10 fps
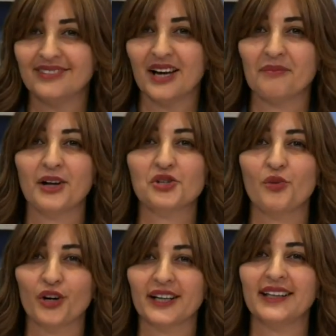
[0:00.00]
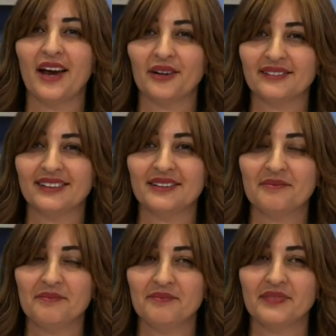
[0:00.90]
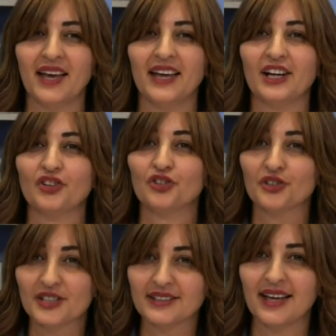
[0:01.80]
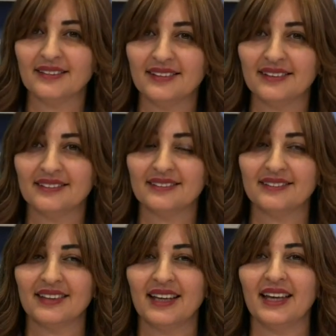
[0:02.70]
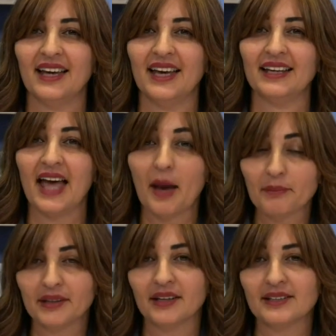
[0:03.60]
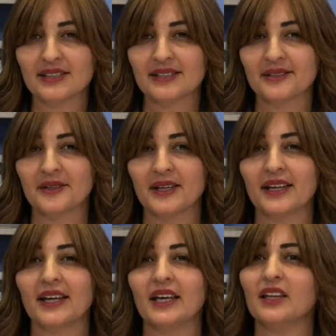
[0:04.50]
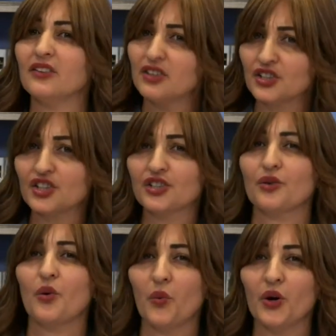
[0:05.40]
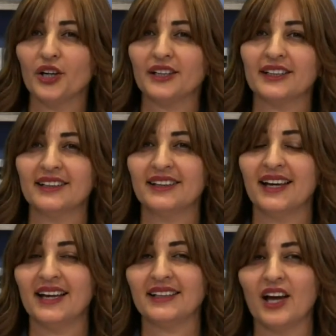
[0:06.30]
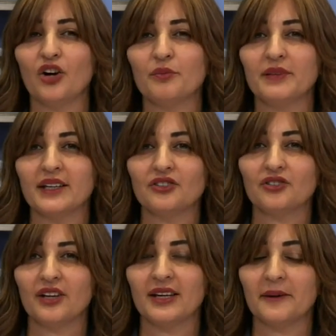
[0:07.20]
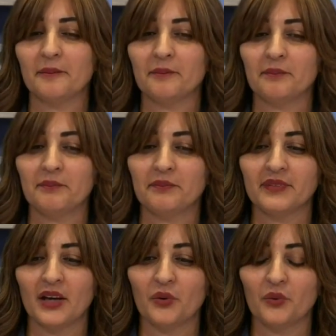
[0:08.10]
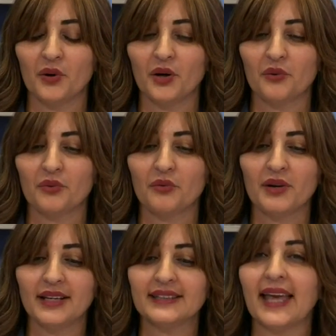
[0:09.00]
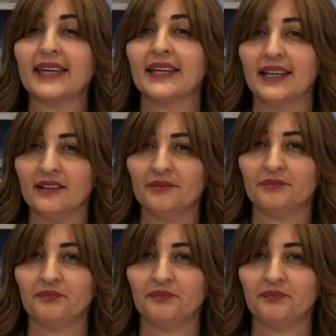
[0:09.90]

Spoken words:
much more clarity and understanding and happiness in this work, and I hope that we really take it in